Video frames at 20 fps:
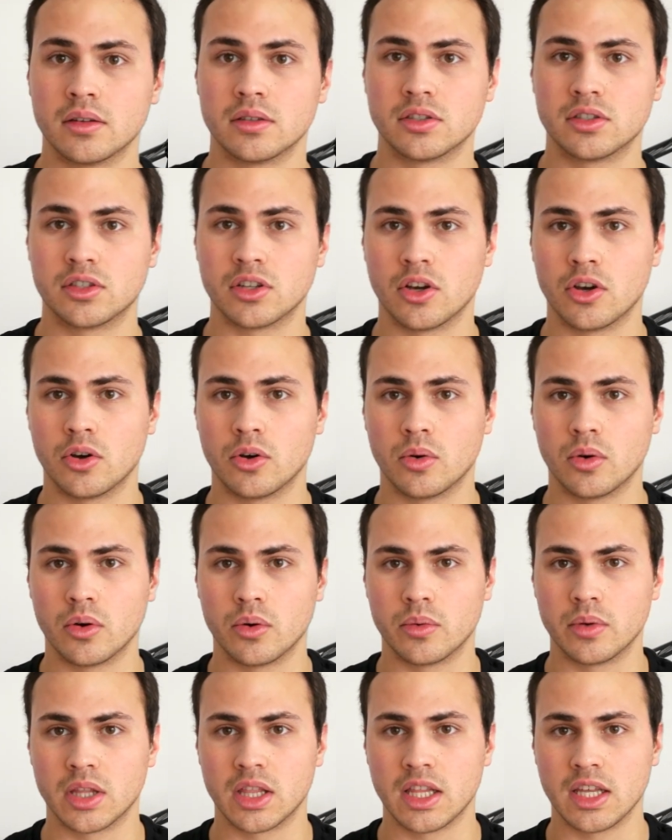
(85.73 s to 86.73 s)
So
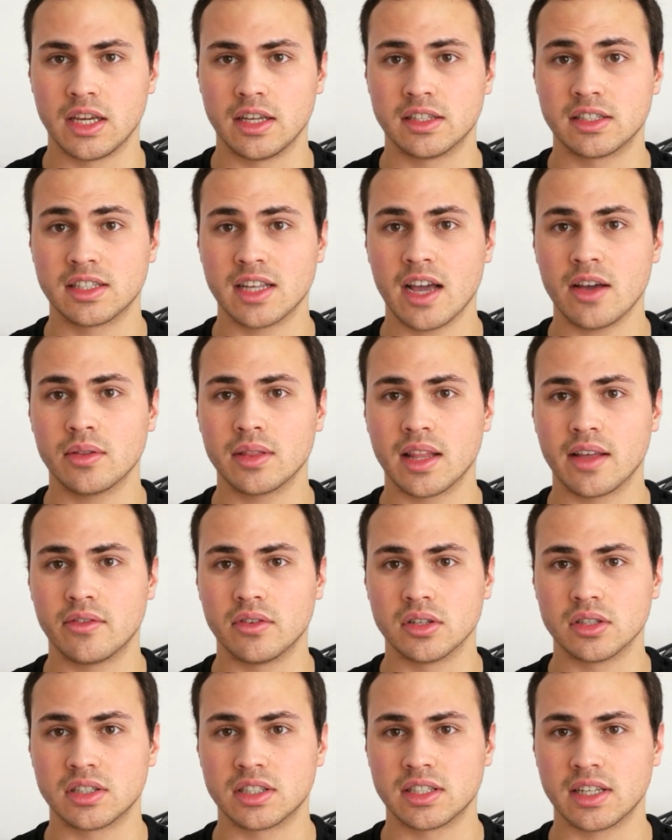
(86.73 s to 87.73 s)
with the sound
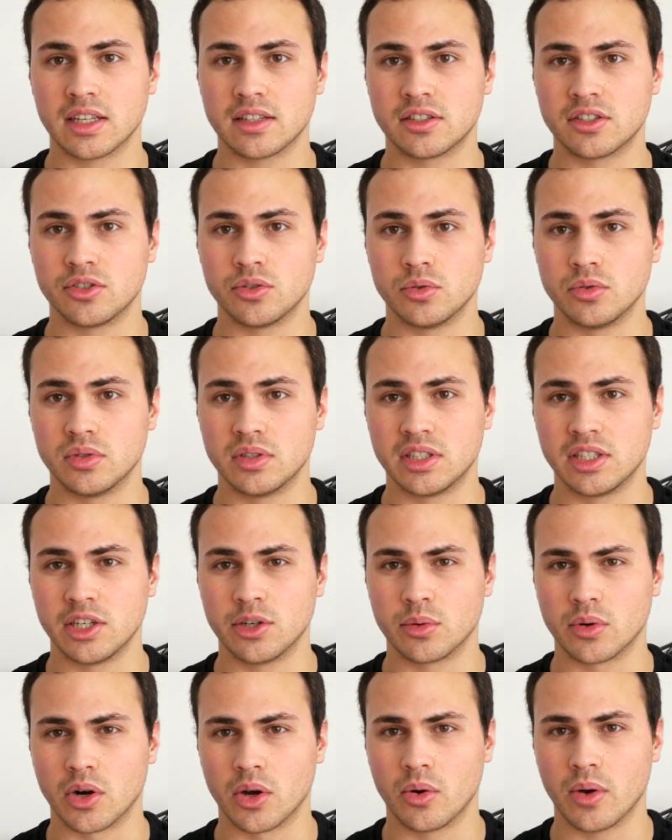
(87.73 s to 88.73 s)
levels set to
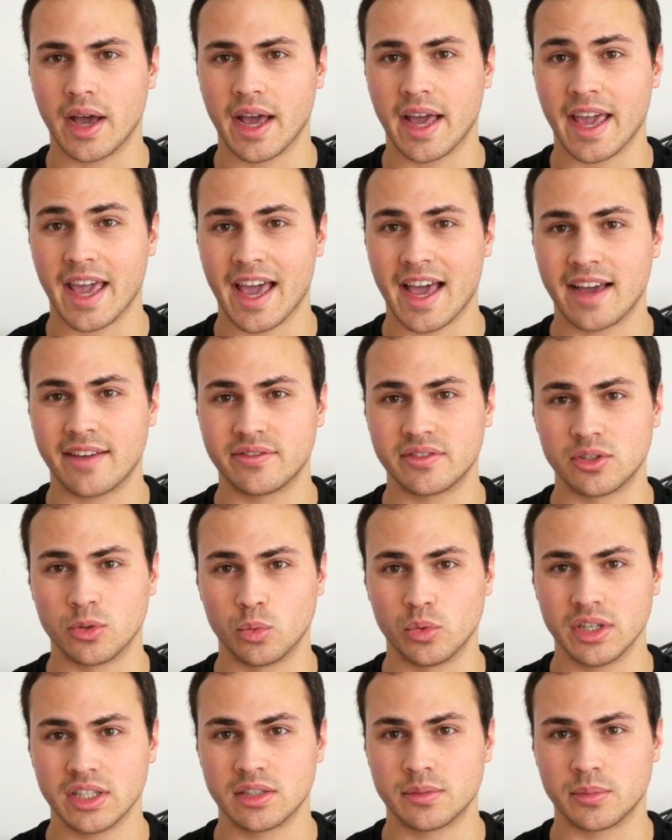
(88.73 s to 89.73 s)
0, I have to
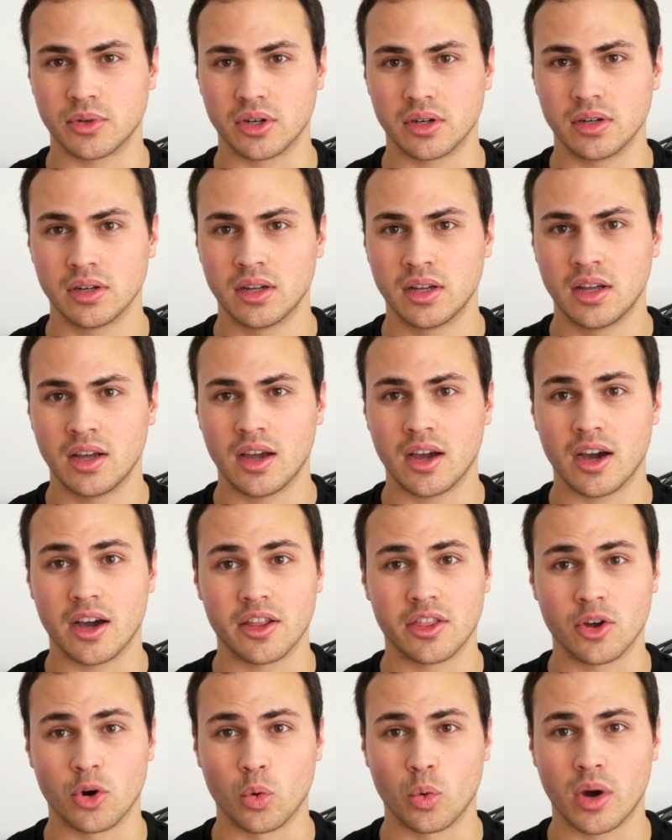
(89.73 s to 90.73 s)
whisper,
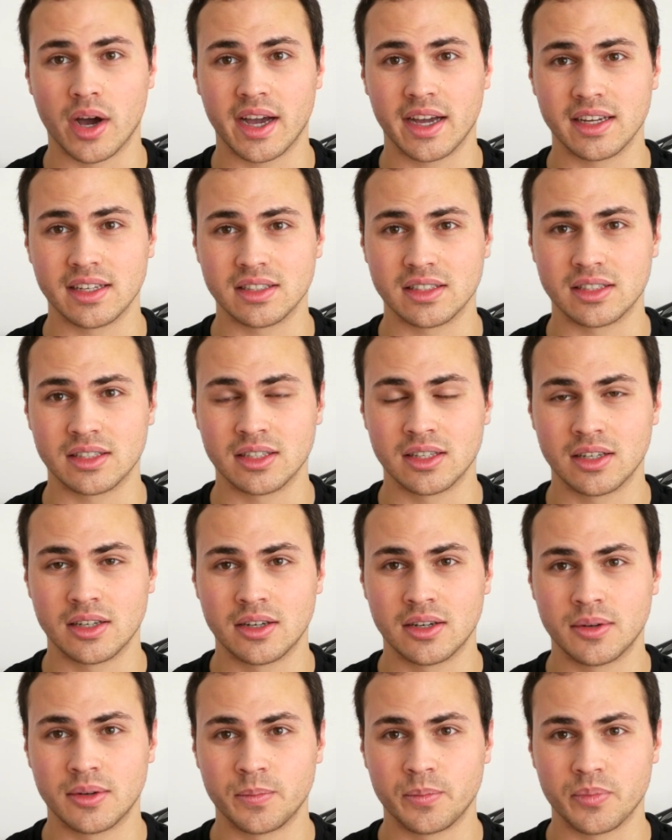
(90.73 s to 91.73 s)
otherwise
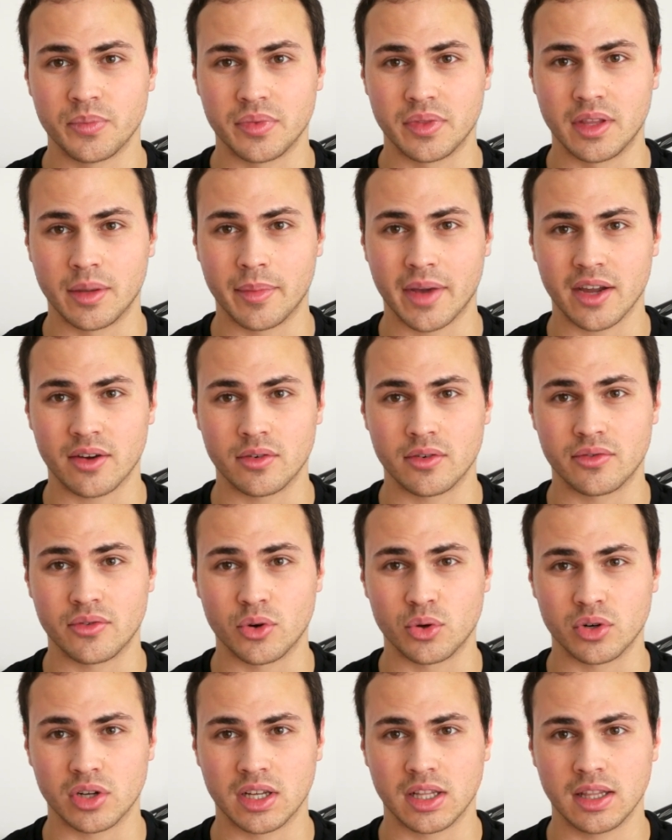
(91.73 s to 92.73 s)
the
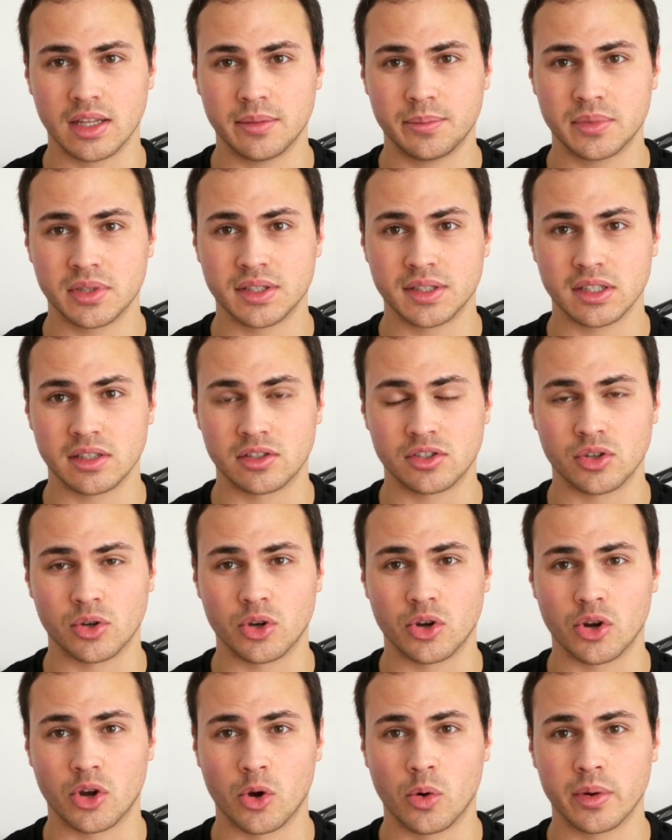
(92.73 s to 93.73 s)
microphone clips. So
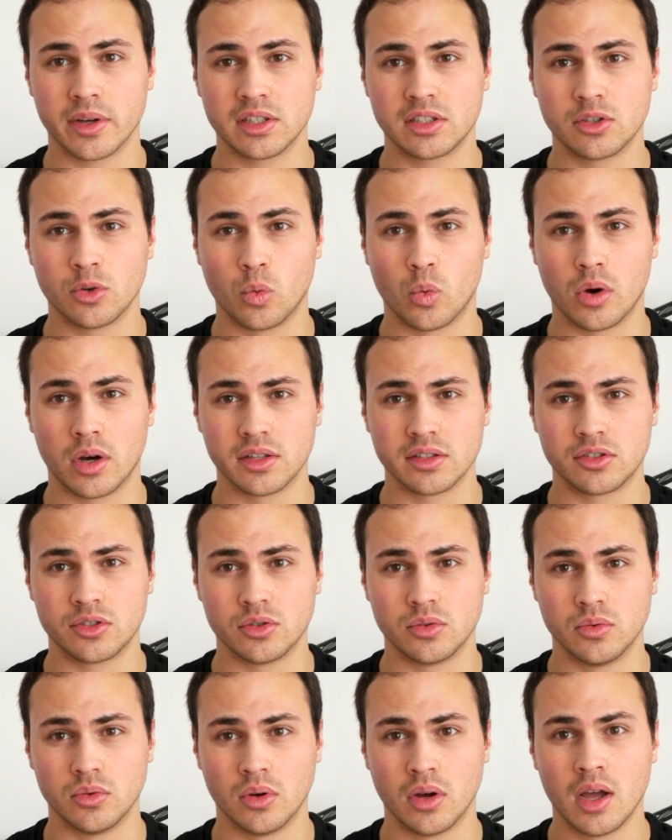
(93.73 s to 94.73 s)
you're going to want
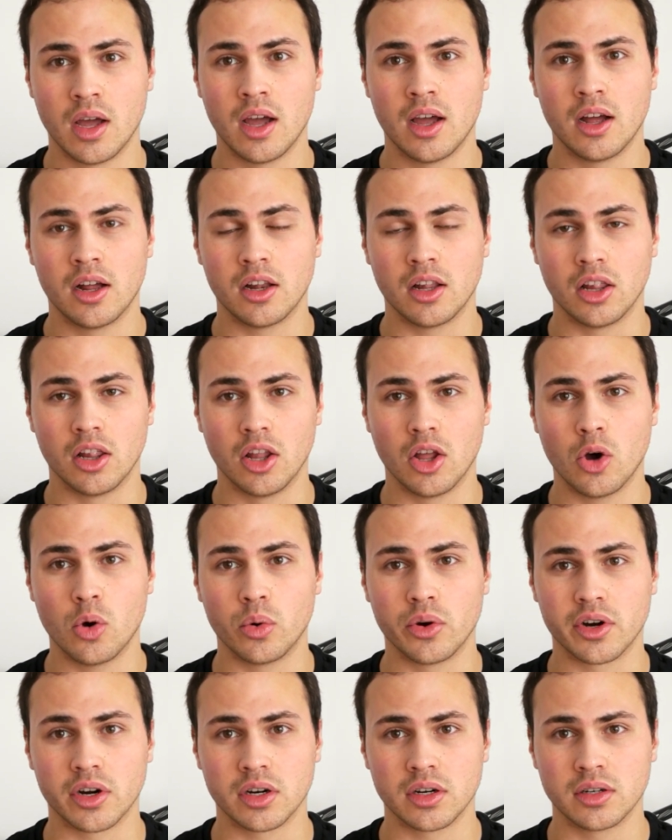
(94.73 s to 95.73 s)
to
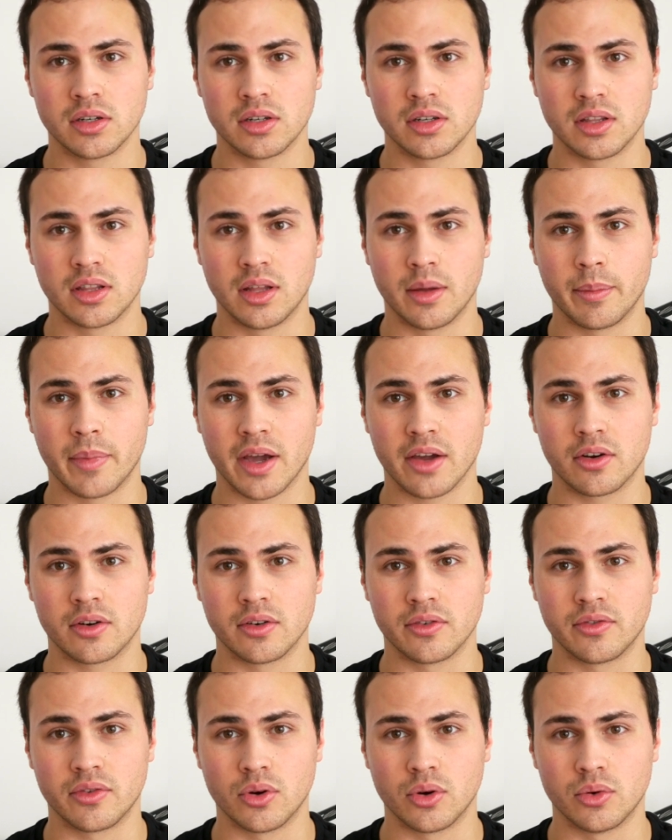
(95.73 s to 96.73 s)
lower the
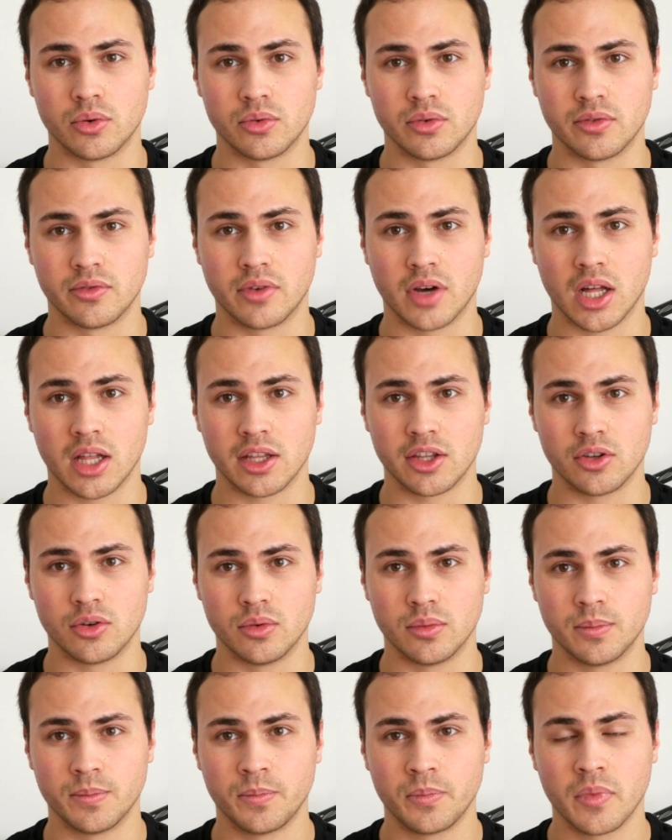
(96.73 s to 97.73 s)
microphone
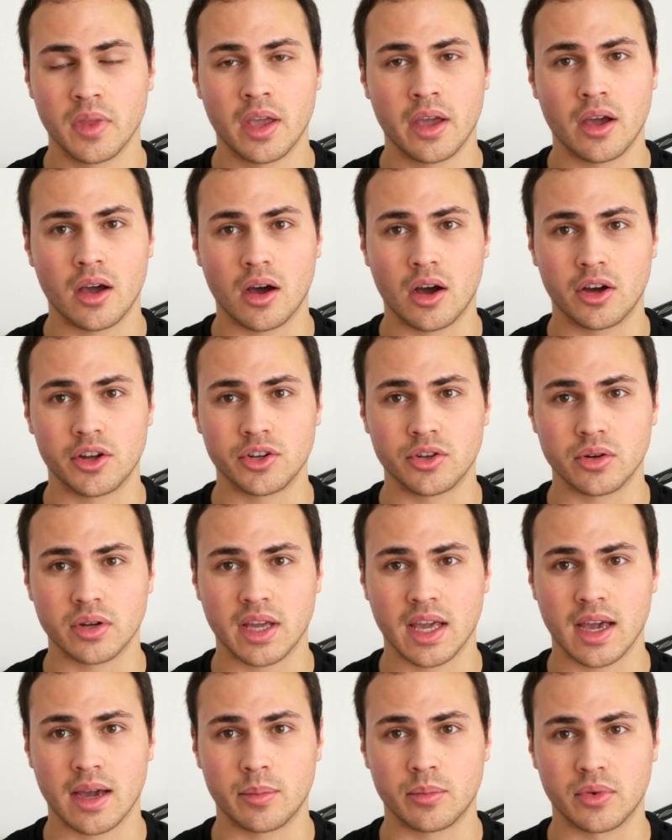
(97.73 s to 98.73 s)
volume on your
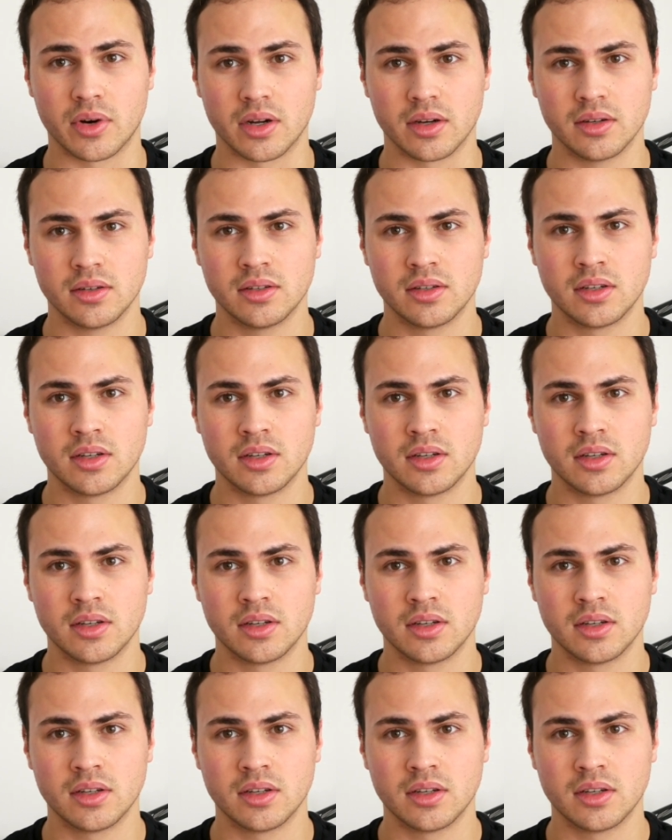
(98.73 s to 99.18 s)
camera.